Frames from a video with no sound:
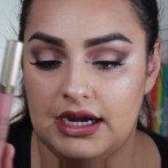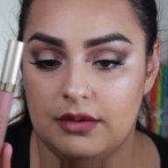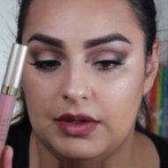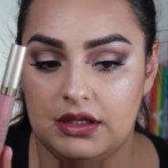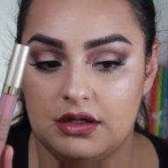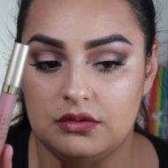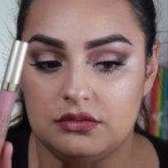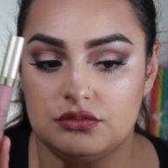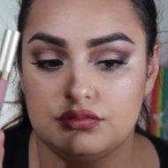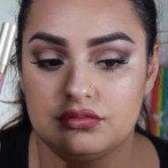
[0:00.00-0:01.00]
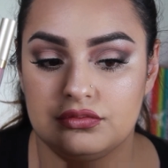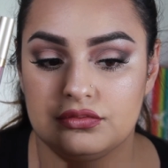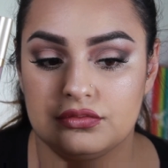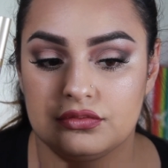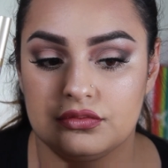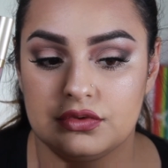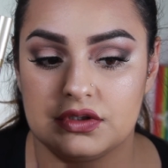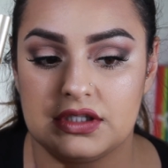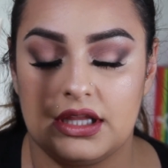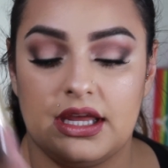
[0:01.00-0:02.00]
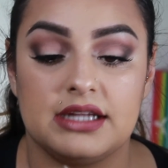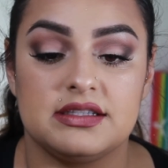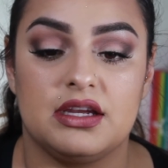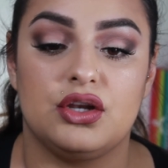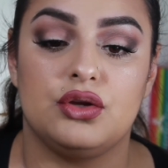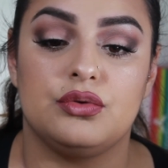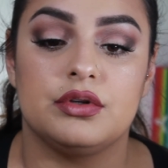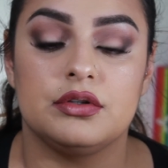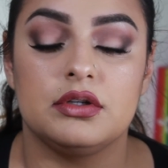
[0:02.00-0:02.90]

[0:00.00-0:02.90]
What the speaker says: Caramello. It's like that, it's like a nude.